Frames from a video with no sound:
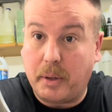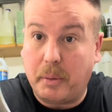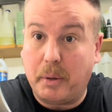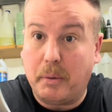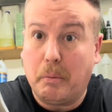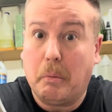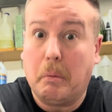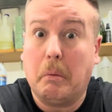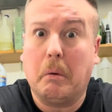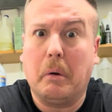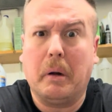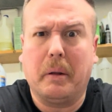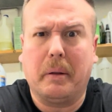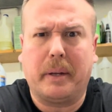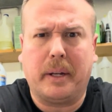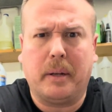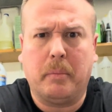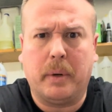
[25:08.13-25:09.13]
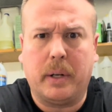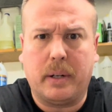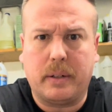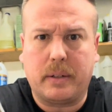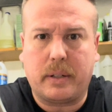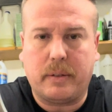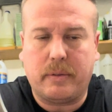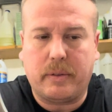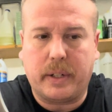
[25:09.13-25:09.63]
to be really
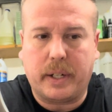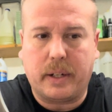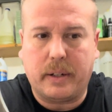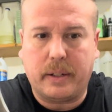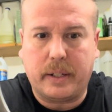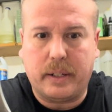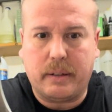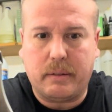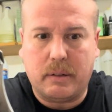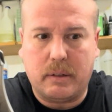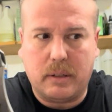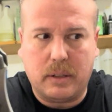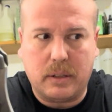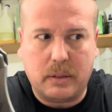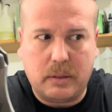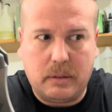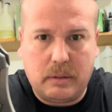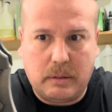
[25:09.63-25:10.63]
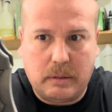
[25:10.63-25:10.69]
embarrassed if I got that wrong.